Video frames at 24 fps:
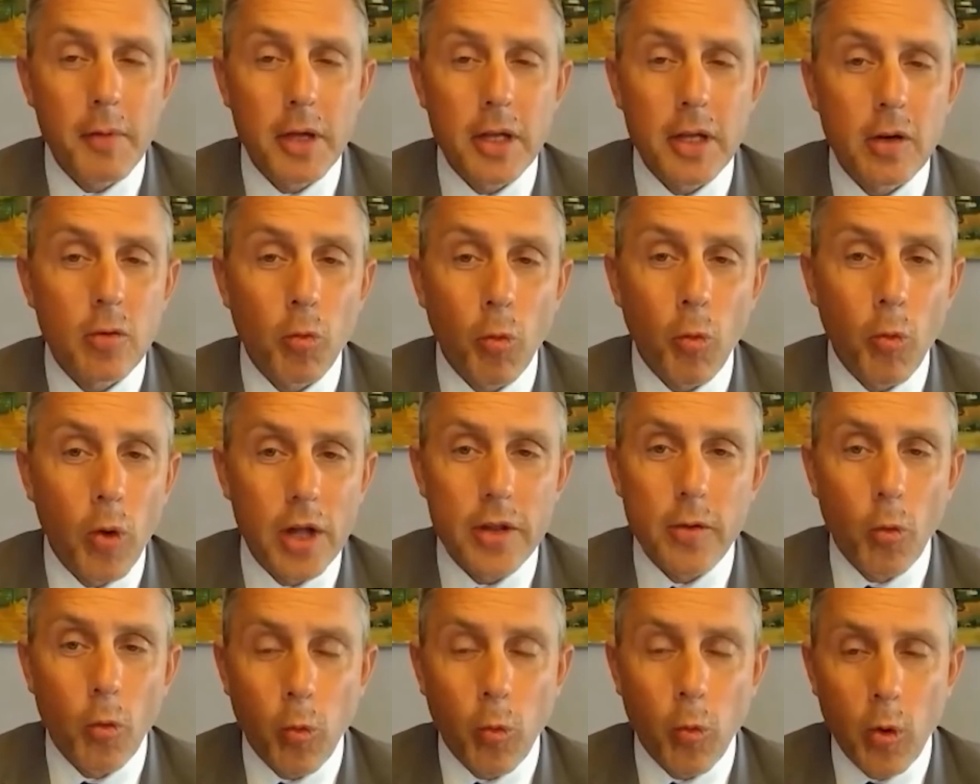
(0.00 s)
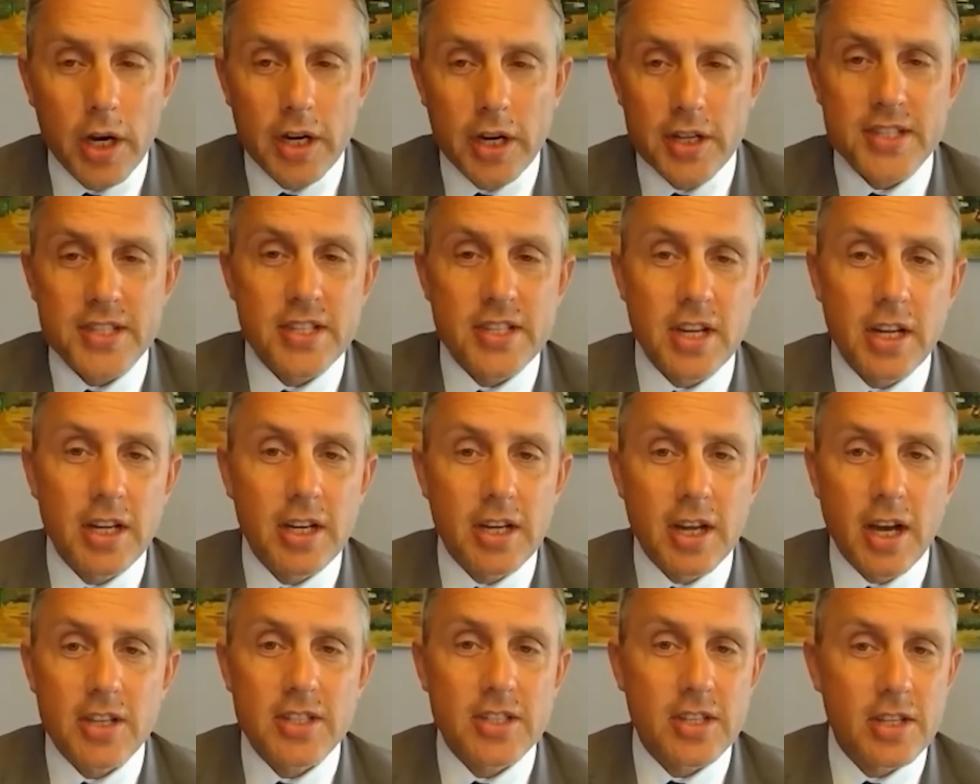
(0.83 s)
I mean, when when a city
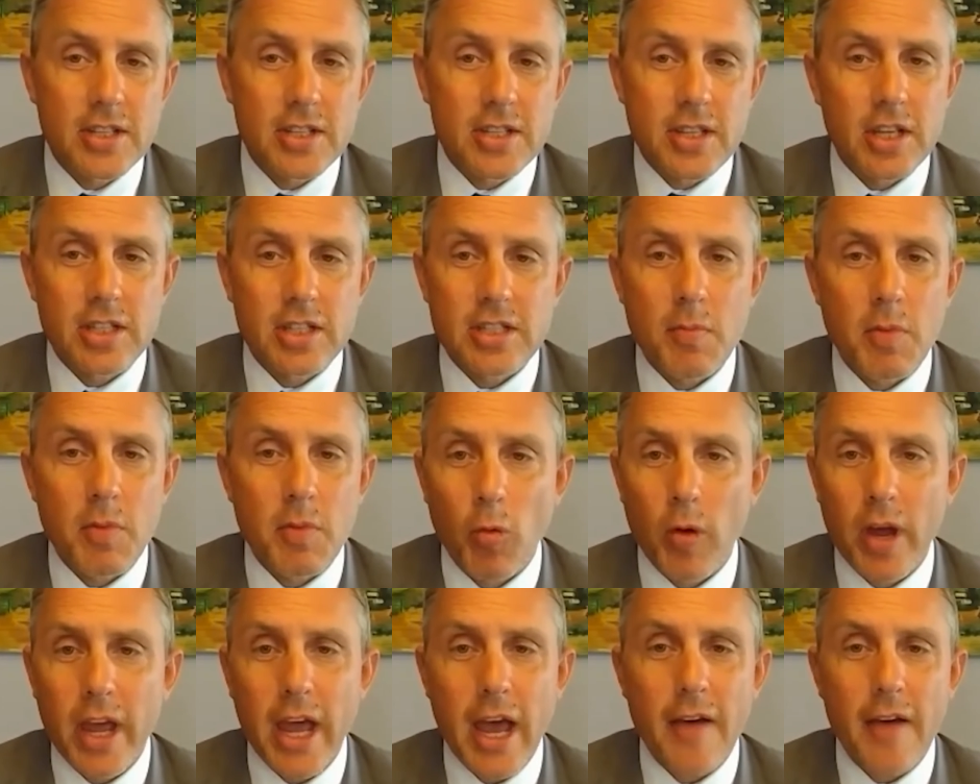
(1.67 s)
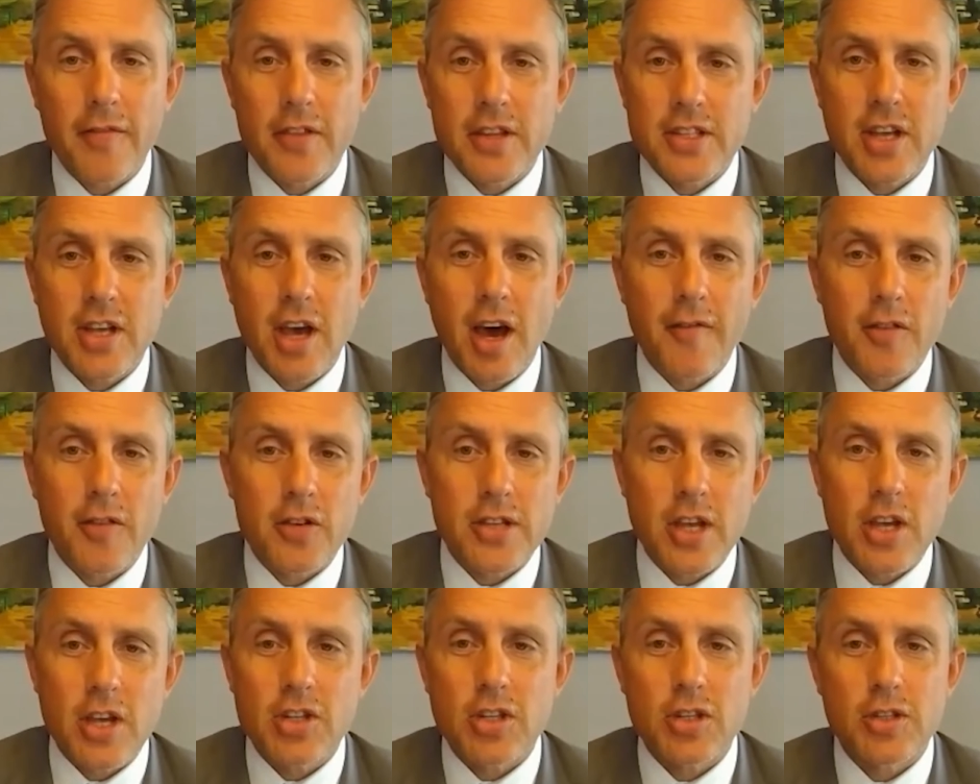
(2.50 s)
does these things, I mean, we have these
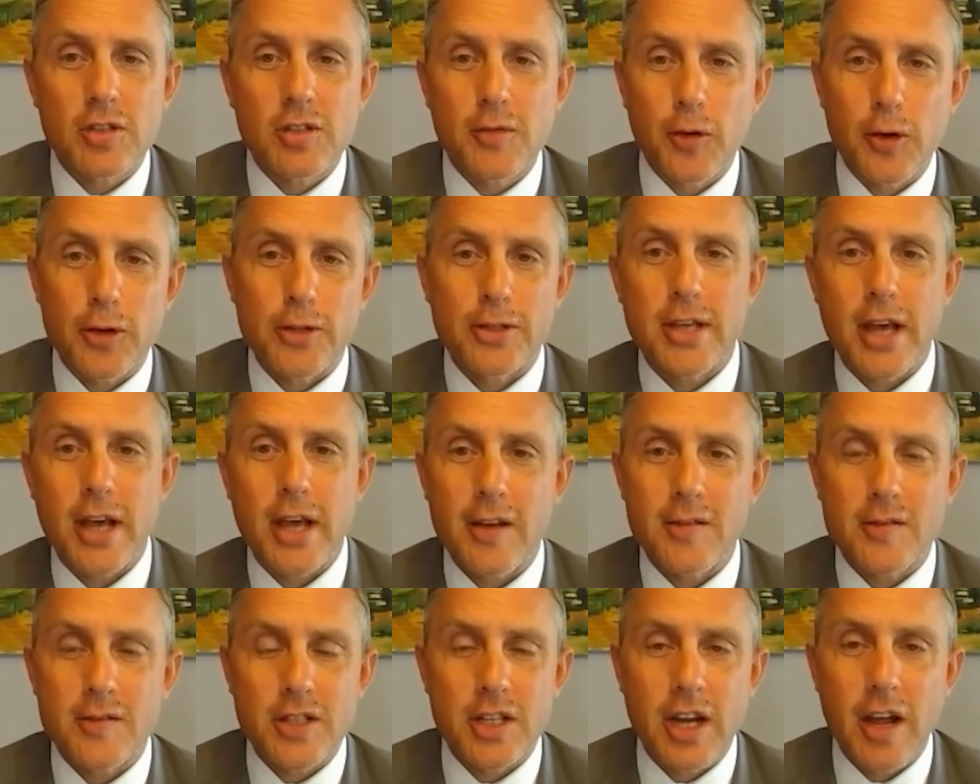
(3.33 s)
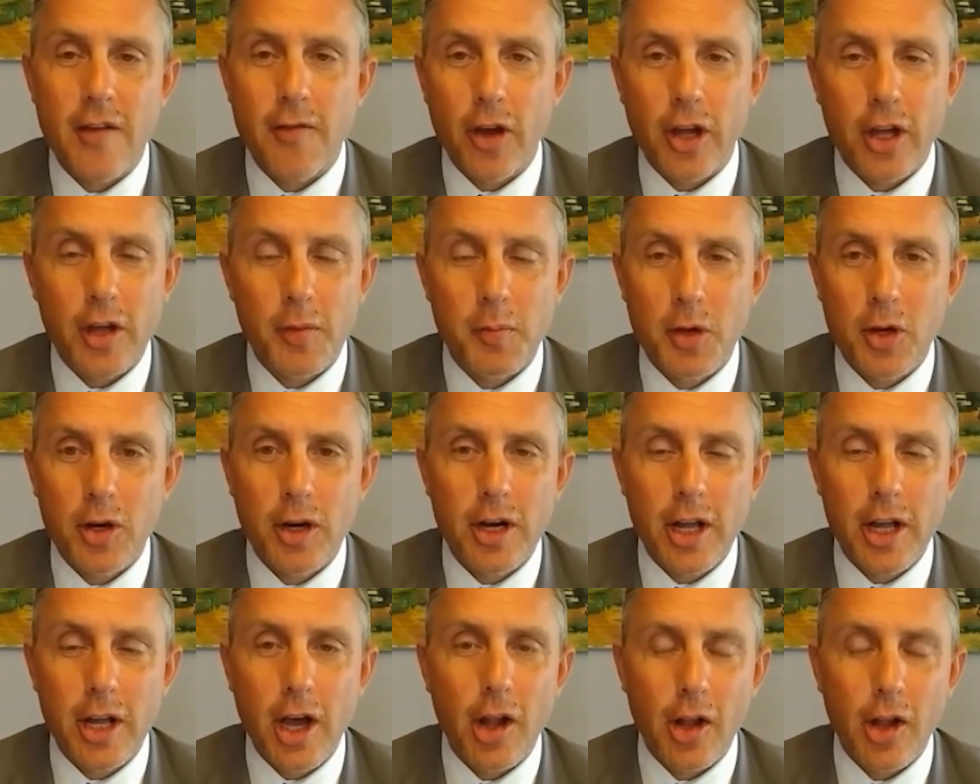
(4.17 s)
conversations for incentives in every
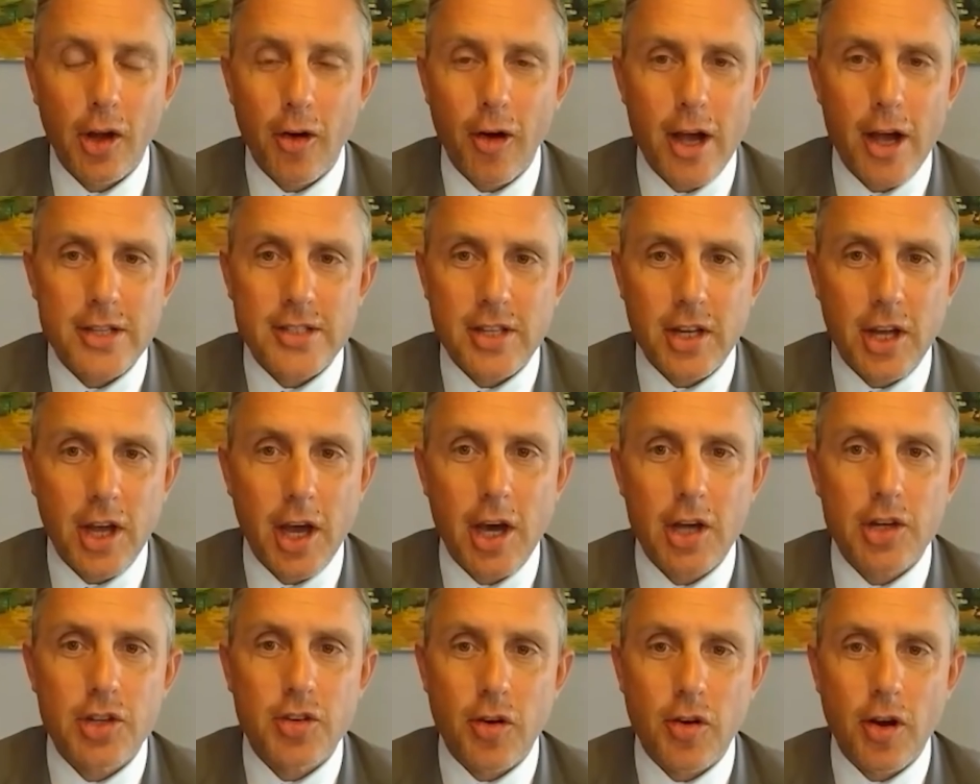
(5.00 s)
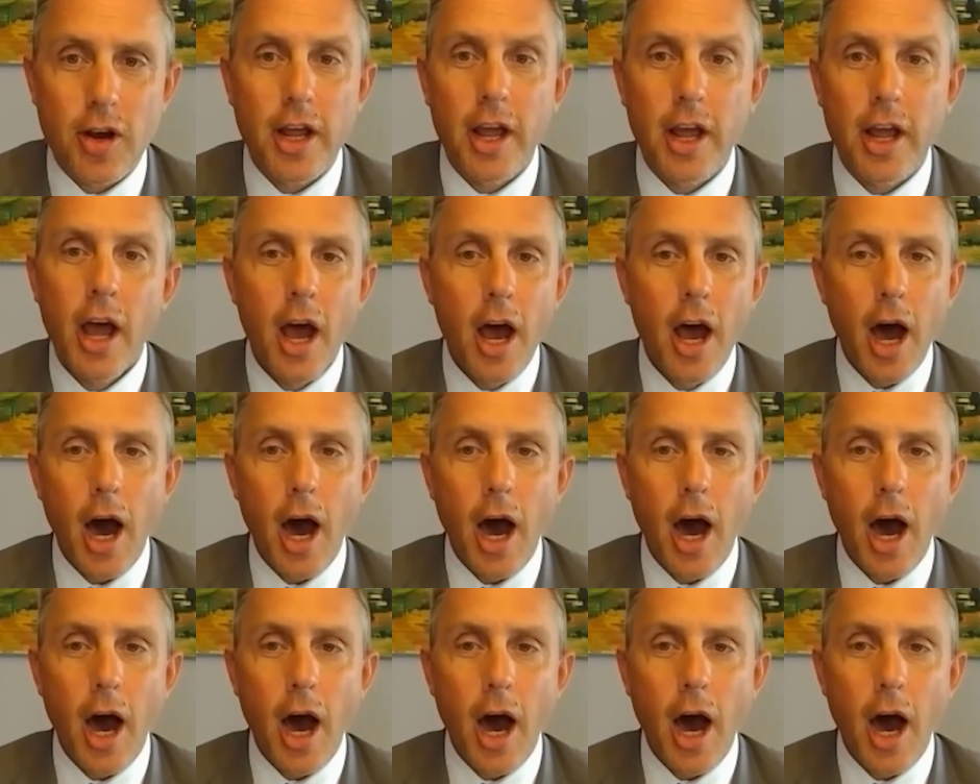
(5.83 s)
community all across the country.